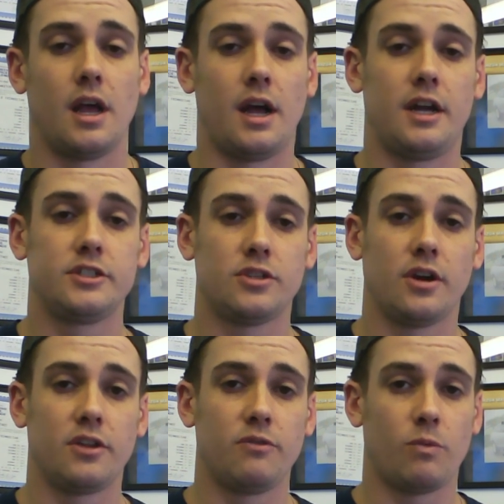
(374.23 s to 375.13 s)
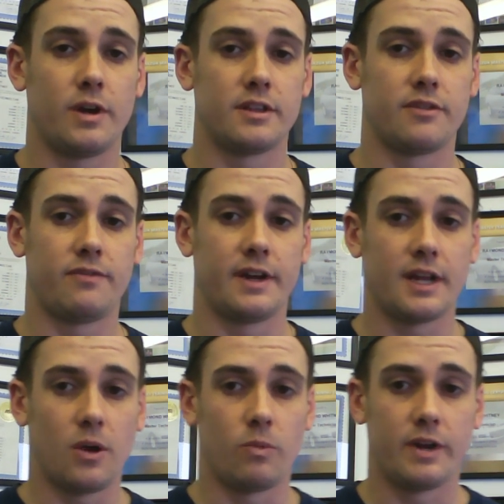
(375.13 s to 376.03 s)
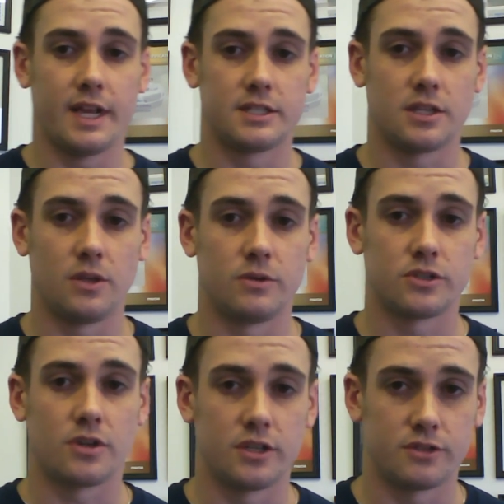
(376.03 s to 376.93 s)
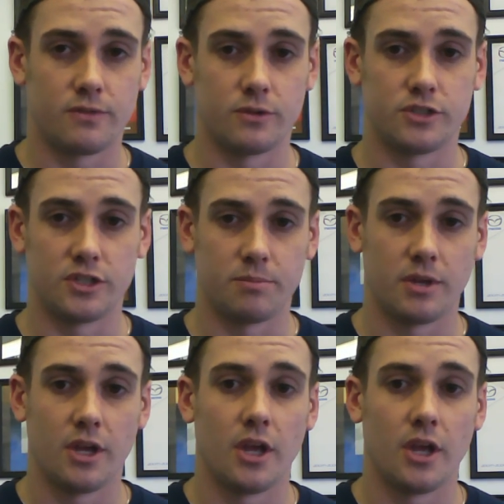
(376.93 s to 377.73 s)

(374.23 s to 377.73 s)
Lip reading: odds are you've wanted to find out what has the lowest cost of ownership